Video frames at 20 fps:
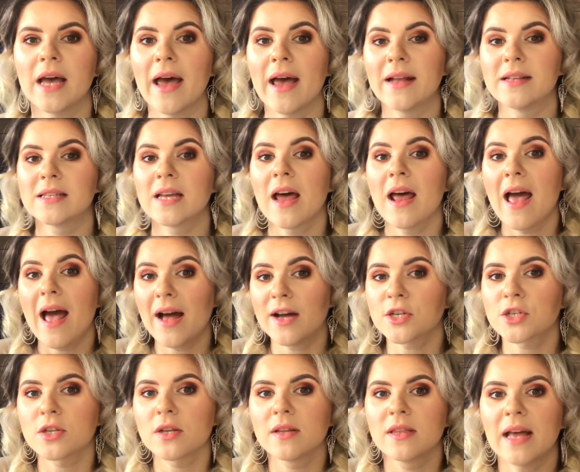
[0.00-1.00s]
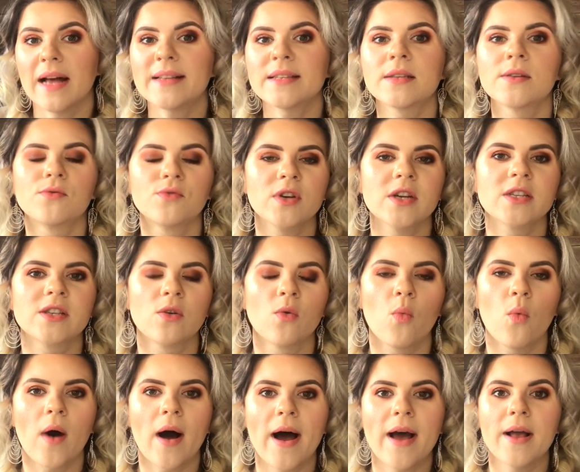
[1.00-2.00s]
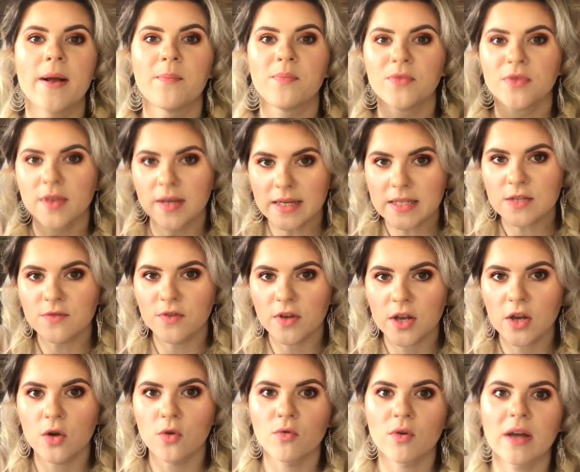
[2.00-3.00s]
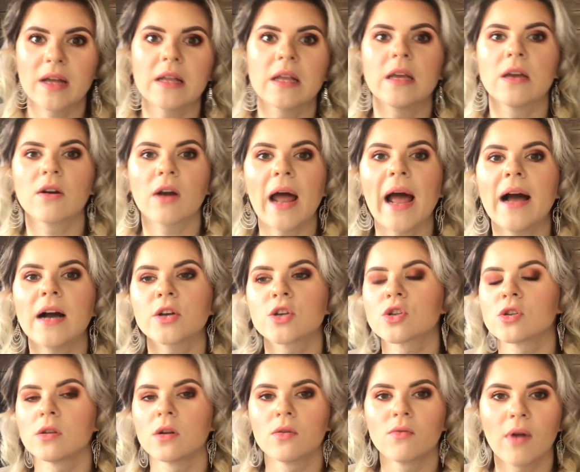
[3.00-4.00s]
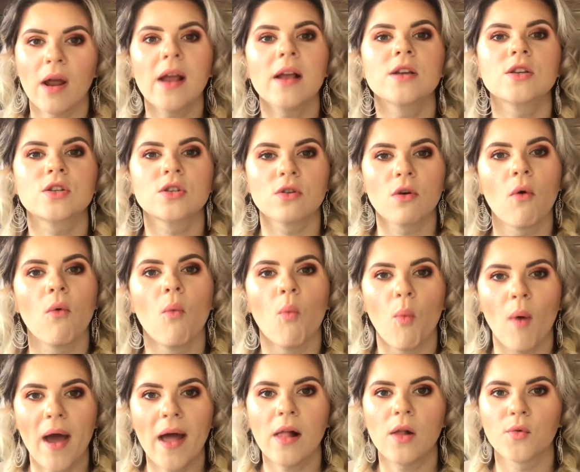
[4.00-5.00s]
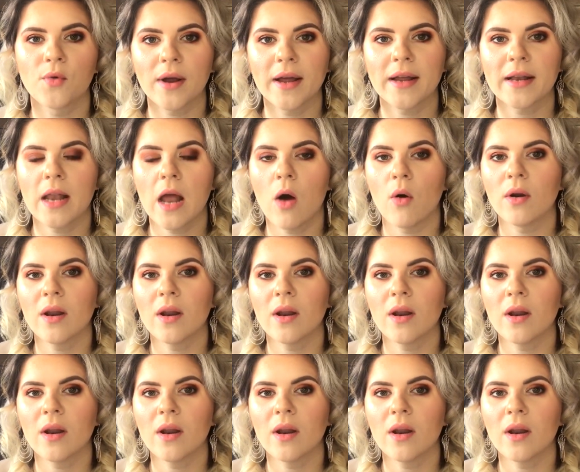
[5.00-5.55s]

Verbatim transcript: And actually, that's the reason why this video right here actually ranks so well right now,